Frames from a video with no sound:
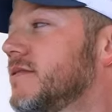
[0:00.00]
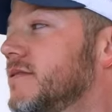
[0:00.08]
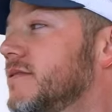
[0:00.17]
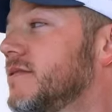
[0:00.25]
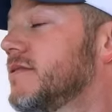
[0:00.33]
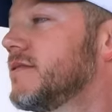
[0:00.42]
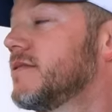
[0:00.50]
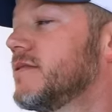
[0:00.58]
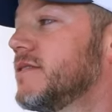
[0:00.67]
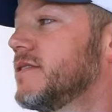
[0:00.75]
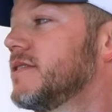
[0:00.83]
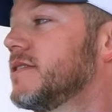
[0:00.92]
what was your undergrad
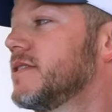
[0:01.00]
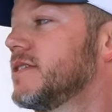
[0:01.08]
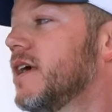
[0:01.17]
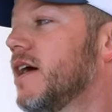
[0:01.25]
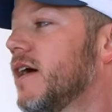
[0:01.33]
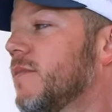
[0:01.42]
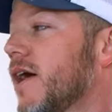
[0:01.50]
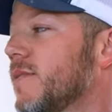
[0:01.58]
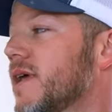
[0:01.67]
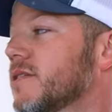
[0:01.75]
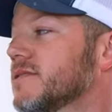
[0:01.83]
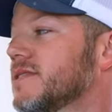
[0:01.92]
major? Uh,
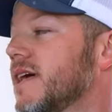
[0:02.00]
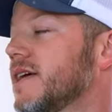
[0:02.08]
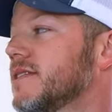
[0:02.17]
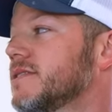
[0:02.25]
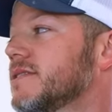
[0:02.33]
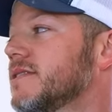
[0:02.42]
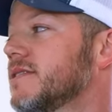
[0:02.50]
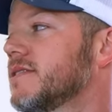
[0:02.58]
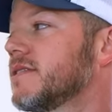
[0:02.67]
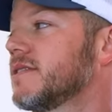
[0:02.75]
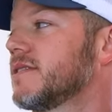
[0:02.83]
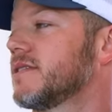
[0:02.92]
biomedical science.
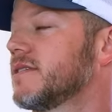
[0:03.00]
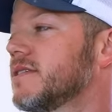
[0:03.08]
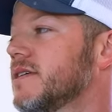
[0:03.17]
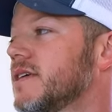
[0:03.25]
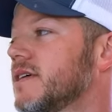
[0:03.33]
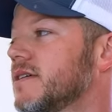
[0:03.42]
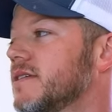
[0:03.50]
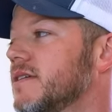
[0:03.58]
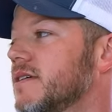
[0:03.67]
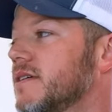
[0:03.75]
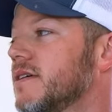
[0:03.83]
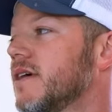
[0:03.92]
Okay. Yeah.
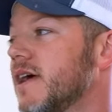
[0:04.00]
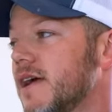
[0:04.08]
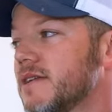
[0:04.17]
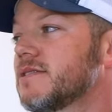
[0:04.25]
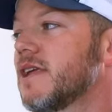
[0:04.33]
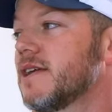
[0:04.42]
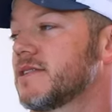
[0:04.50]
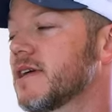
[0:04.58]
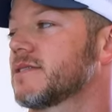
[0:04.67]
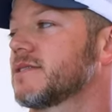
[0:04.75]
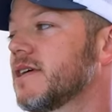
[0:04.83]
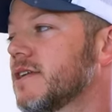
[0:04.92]
And A and M or somewhere else? At
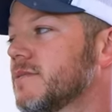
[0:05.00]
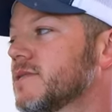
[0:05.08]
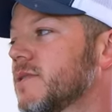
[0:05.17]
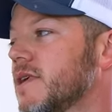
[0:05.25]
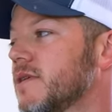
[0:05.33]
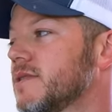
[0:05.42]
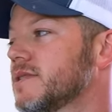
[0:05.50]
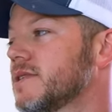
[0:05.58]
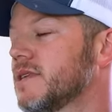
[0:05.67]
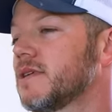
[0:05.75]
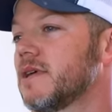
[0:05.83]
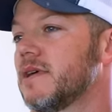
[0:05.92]
Texas A and M as well. I went D
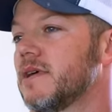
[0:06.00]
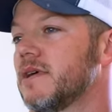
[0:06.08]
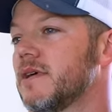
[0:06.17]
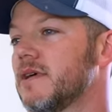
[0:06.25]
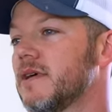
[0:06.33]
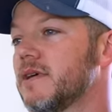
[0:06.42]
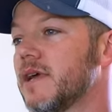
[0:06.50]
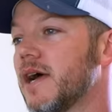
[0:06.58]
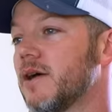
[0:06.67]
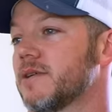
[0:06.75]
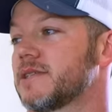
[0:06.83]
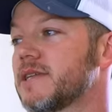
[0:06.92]
to, double Giegelman.
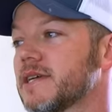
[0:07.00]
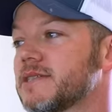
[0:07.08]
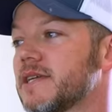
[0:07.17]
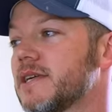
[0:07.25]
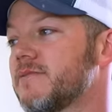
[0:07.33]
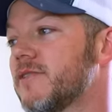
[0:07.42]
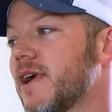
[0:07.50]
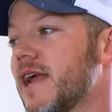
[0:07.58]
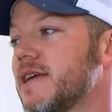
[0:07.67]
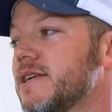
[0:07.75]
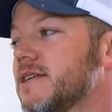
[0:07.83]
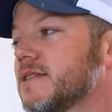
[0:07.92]
Yeah, I went to Texas A and M for
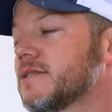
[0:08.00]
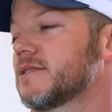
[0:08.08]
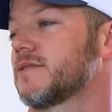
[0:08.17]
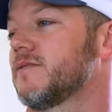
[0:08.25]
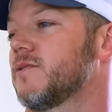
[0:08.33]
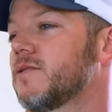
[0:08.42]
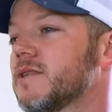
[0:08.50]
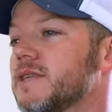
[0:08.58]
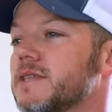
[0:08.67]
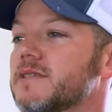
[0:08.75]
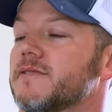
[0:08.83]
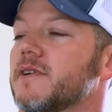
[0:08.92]
eight years. Four
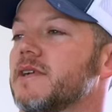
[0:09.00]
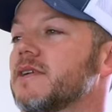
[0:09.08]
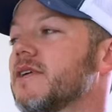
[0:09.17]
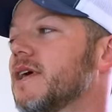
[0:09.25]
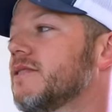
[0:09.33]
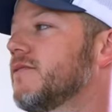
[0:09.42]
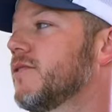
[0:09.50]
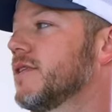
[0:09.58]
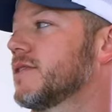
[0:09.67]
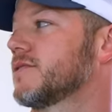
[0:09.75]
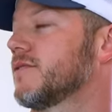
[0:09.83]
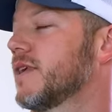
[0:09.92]
years for undergrad and
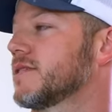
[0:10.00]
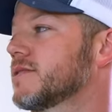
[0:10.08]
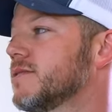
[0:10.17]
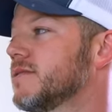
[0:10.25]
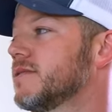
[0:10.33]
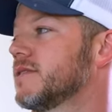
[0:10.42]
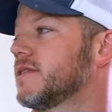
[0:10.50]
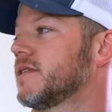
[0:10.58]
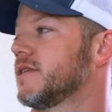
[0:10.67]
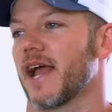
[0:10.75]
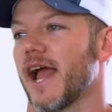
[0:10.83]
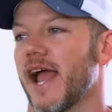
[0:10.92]
four years for vet school.
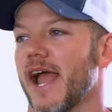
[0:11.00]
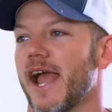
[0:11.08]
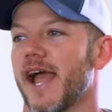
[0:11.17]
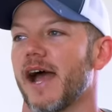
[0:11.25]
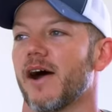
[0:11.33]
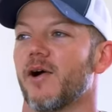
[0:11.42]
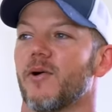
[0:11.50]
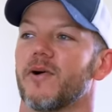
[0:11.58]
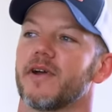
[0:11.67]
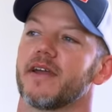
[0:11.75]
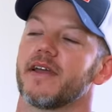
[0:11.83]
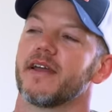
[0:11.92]

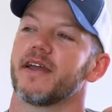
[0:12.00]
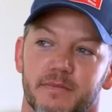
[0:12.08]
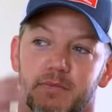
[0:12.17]
Ow!